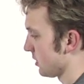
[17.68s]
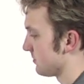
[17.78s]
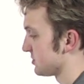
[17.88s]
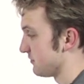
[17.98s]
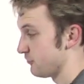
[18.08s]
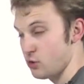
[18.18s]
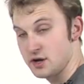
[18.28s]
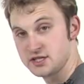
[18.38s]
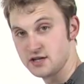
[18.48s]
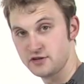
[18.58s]
Comes in a
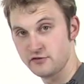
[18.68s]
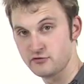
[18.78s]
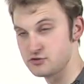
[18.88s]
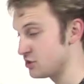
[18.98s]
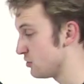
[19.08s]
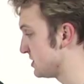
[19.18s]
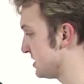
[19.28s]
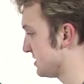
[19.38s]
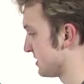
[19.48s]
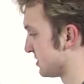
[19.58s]
variety of different
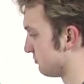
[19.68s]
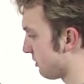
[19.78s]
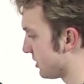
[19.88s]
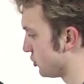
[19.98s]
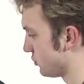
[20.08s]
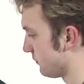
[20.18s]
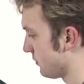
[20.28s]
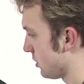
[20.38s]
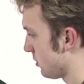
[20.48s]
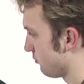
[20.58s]
sizes and has a range of
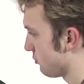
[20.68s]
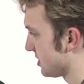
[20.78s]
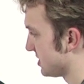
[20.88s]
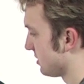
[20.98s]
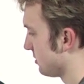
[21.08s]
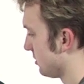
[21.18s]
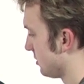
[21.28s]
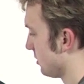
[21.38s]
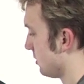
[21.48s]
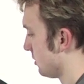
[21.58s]
brighter
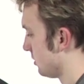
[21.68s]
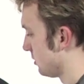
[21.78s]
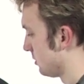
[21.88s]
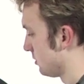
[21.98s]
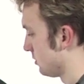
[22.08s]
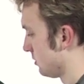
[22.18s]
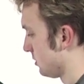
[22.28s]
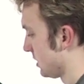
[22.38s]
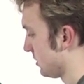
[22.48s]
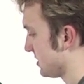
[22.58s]

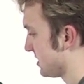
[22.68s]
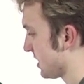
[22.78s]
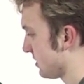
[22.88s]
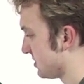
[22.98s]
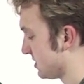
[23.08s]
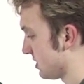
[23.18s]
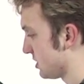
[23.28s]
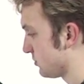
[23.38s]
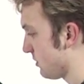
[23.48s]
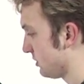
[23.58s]
and lighter colours
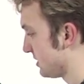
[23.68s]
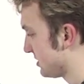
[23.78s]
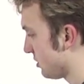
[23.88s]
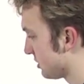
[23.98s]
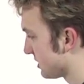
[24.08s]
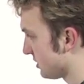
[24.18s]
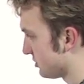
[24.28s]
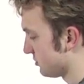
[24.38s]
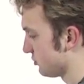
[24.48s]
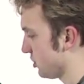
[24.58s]
as well then, and darker
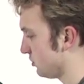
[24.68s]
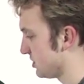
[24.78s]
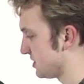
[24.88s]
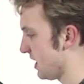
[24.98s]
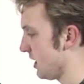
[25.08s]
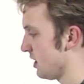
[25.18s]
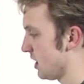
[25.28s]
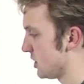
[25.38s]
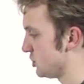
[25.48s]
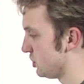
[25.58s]
colours on the shoulders there.
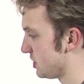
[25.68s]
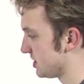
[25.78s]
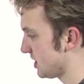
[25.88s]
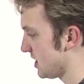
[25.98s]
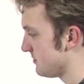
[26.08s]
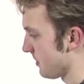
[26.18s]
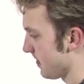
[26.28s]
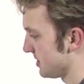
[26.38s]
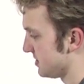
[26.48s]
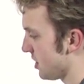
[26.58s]
As you can see,
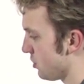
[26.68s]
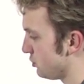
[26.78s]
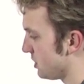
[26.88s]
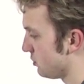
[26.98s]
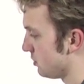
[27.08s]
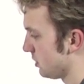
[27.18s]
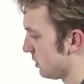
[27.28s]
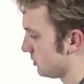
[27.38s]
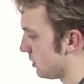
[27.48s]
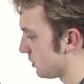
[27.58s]
there's the O'Neill
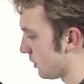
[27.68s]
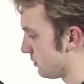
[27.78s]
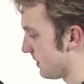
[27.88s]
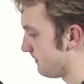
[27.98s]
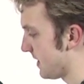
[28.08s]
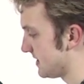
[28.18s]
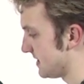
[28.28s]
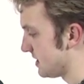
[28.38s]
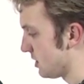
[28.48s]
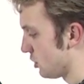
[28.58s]
logo
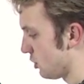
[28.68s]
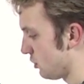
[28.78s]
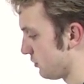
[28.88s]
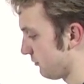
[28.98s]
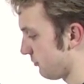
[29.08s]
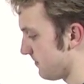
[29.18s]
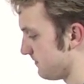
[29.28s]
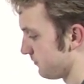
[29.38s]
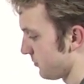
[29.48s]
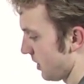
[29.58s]
embedded on the
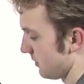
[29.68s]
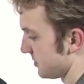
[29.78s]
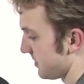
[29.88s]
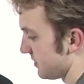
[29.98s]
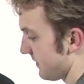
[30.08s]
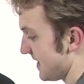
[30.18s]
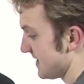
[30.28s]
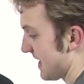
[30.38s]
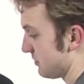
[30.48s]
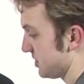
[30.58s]
front. It's made of
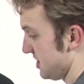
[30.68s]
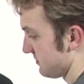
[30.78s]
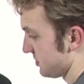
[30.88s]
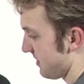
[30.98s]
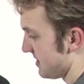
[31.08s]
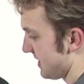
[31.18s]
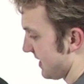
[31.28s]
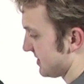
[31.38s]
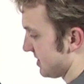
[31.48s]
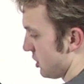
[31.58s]
eight ounces of
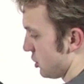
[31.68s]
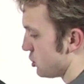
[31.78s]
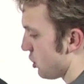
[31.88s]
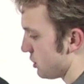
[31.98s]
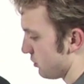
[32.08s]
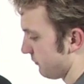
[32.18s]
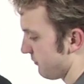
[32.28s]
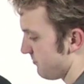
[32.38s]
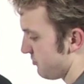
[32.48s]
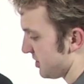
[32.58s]
spandex nylon
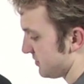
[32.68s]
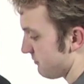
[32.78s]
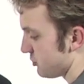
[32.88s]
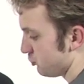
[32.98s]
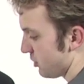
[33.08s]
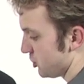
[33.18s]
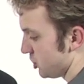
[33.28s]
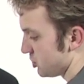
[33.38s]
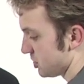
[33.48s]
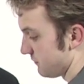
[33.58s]
fabric. It's very
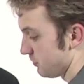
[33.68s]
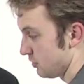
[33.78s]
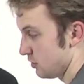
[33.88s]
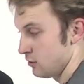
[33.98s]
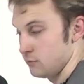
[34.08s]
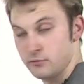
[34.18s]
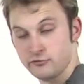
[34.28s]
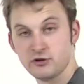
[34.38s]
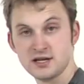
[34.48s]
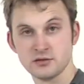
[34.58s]
stretchy just for
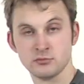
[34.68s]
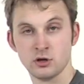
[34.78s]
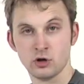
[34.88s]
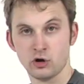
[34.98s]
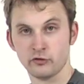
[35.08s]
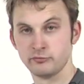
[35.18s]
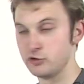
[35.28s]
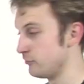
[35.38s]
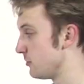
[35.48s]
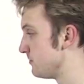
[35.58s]
freedom of
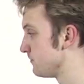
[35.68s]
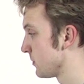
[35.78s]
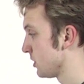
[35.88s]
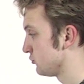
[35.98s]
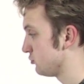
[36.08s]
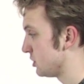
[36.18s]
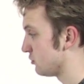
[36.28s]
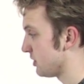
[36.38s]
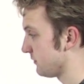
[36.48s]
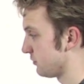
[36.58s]
movement. It's really
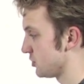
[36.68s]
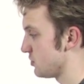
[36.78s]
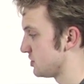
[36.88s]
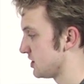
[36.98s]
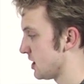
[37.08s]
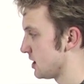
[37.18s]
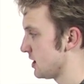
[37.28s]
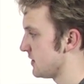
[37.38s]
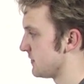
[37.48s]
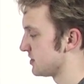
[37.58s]
great for use
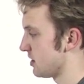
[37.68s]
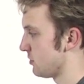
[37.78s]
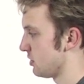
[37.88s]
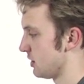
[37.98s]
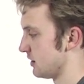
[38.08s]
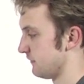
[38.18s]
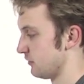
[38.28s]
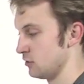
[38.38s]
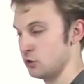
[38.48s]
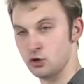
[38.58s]
in the summer and
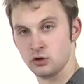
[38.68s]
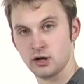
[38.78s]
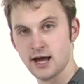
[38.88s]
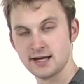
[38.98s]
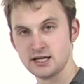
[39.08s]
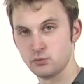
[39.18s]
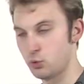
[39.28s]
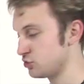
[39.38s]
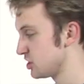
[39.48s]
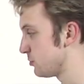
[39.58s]
for any
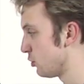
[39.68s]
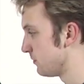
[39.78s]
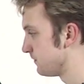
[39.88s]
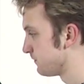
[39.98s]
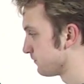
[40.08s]
water sport.